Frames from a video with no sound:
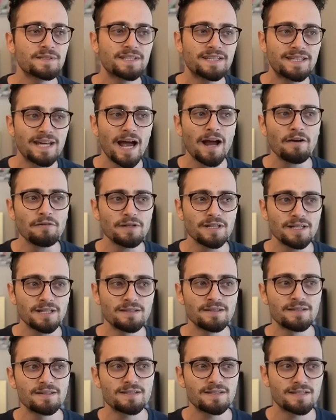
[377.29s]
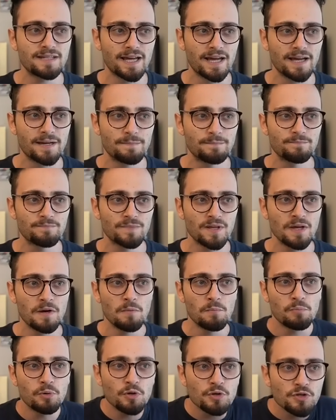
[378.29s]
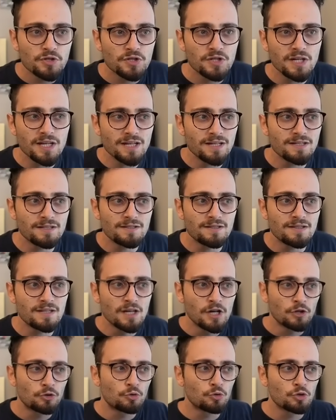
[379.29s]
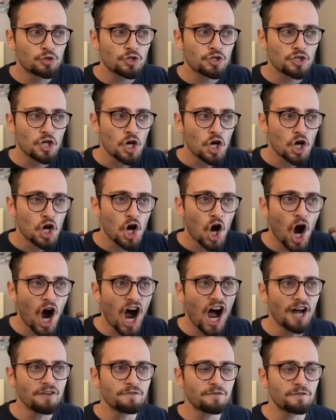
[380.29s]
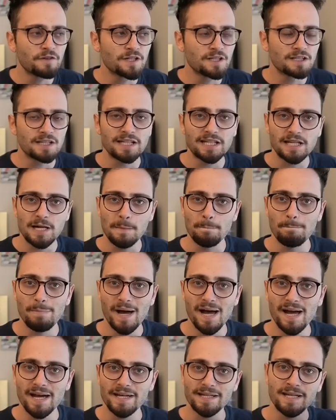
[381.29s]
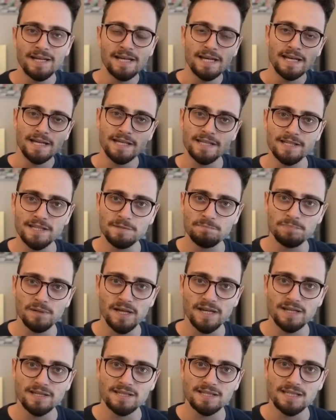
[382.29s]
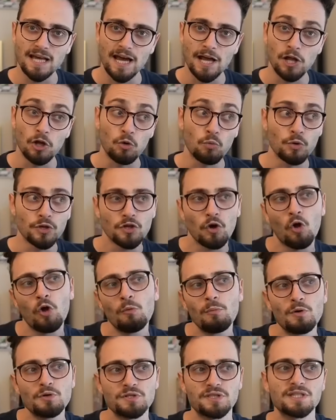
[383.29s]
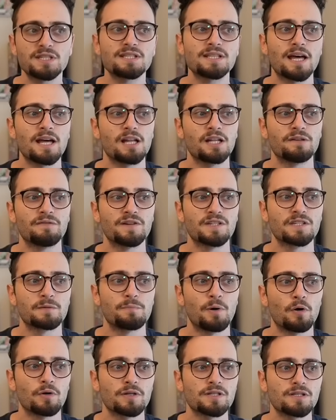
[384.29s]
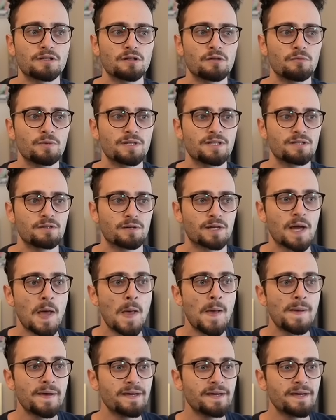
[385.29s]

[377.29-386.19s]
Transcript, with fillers: Garry in this game proceeds to just confidently combine his playing style with almost the style of his opponents. Look at what he's doing.